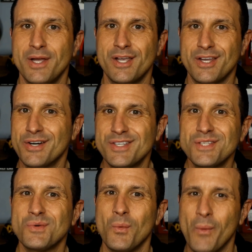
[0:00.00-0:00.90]
You're just
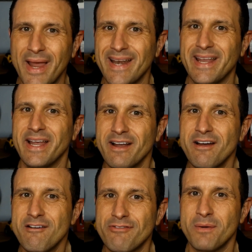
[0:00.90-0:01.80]
waiting
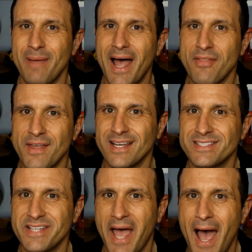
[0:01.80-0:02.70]
for bad things
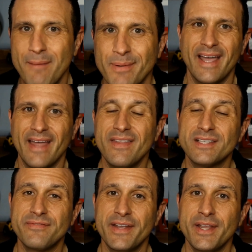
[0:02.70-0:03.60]
to happen. In this
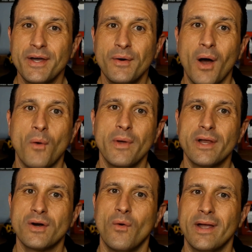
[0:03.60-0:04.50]
video, we are
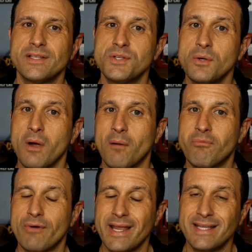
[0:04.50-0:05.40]
going to break